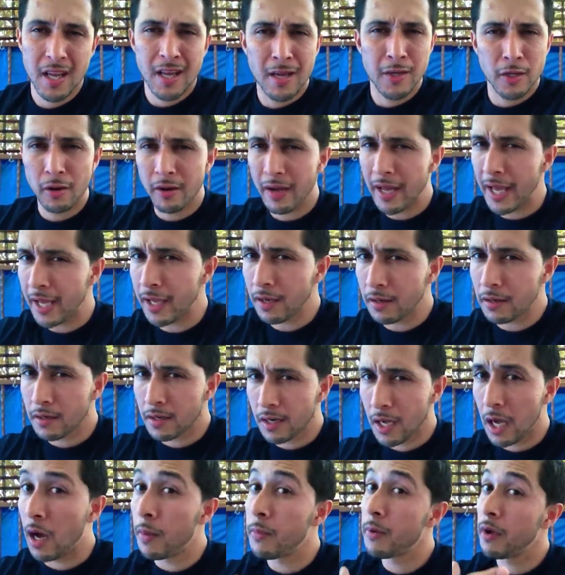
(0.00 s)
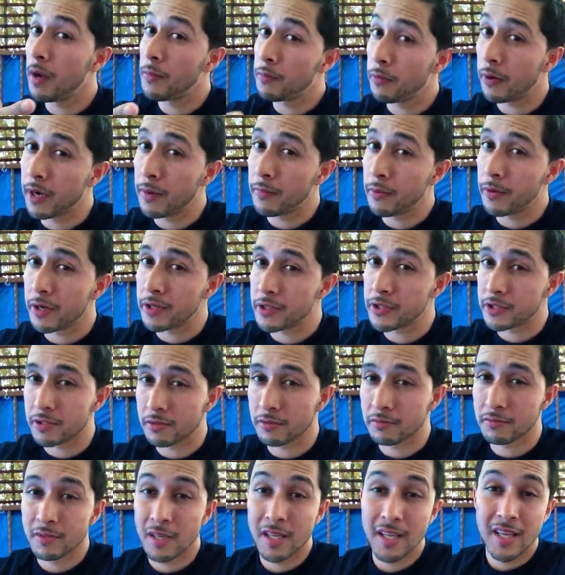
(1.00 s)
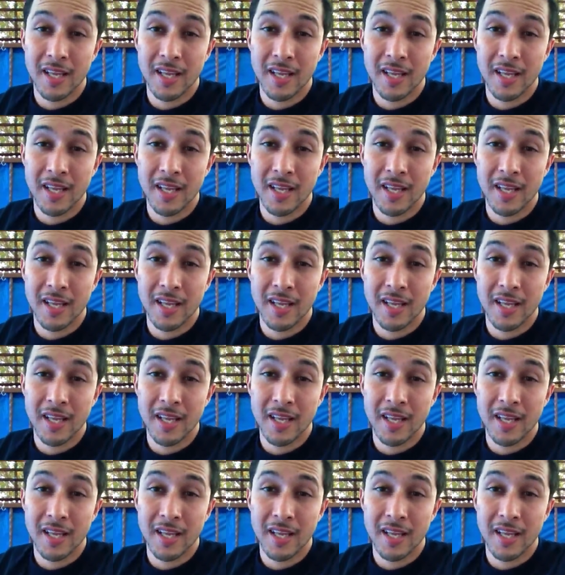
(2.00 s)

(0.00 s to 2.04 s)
Don't hate. I'll be upgrading pretty soon.